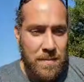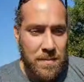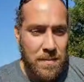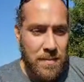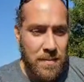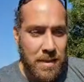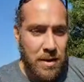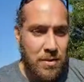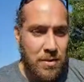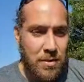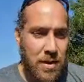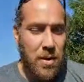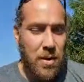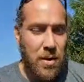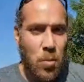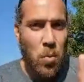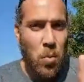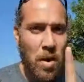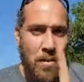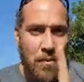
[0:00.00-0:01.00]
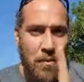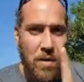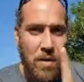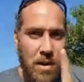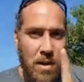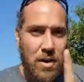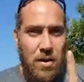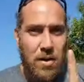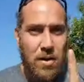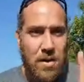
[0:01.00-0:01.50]
There's like one
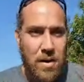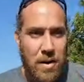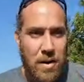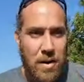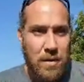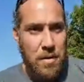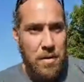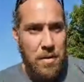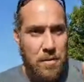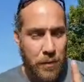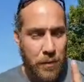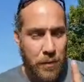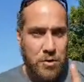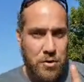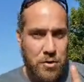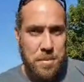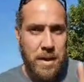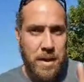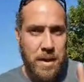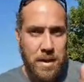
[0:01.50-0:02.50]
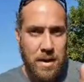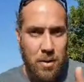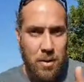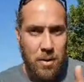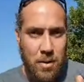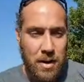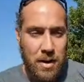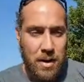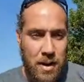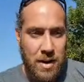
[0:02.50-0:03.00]
video of the first plane
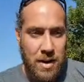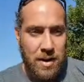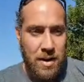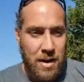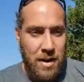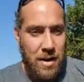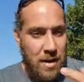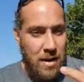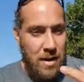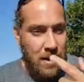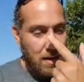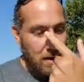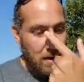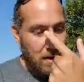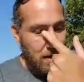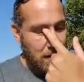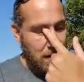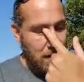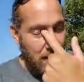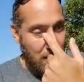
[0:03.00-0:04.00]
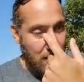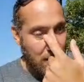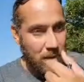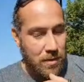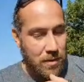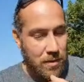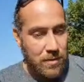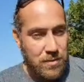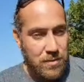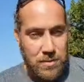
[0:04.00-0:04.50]
going in, and that
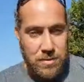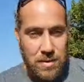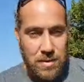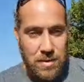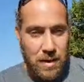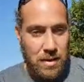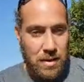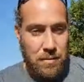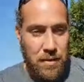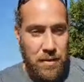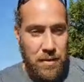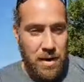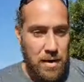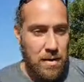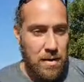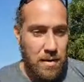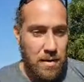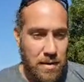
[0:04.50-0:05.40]
was like the fire.